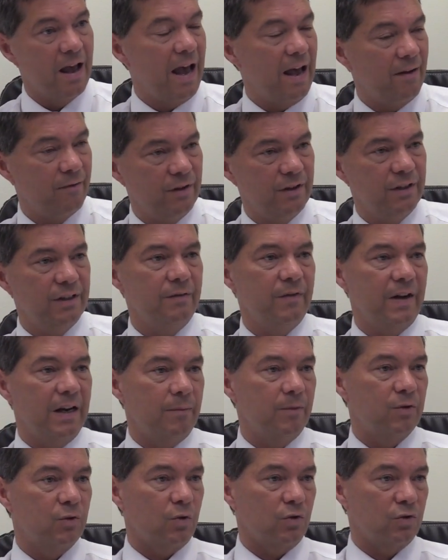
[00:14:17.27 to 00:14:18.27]
having a
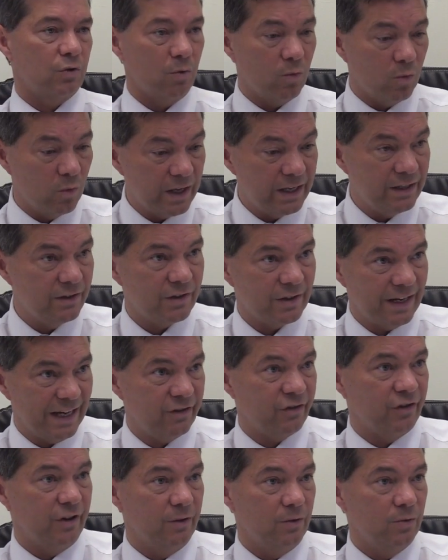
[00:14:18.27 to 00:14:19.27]
development squad, so all these
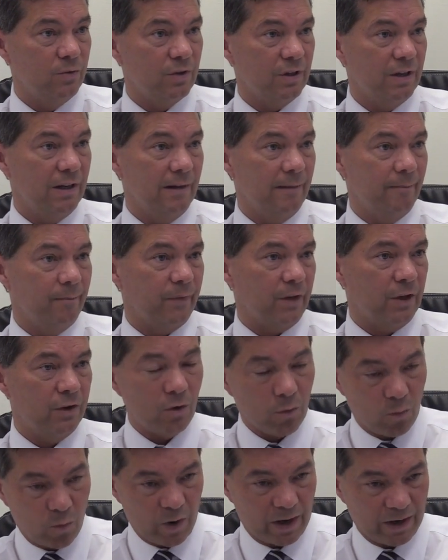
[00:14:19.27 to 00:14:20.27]
issues, and
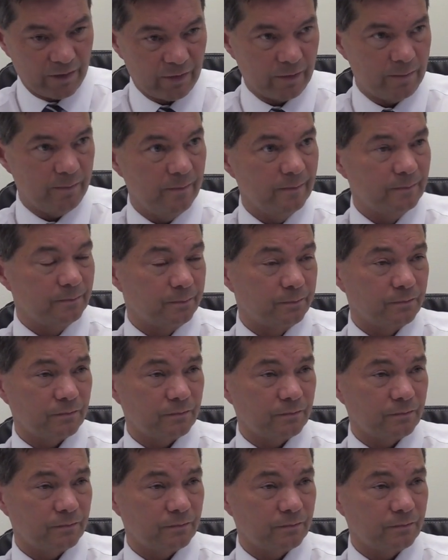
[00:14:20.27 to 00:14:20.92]
not one of them